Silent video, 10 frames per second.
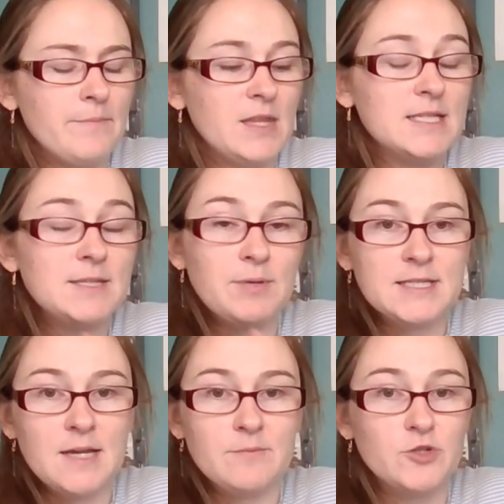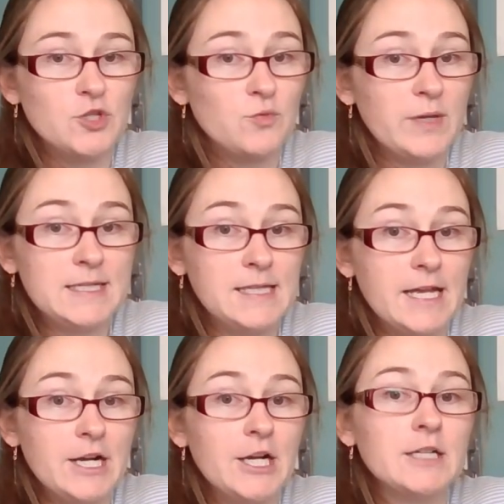This picks up just weeks
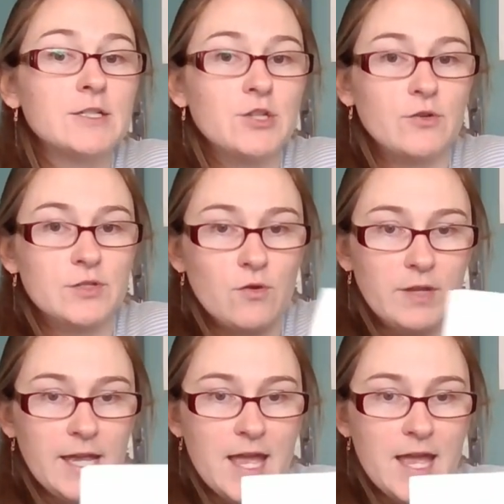later, so it's only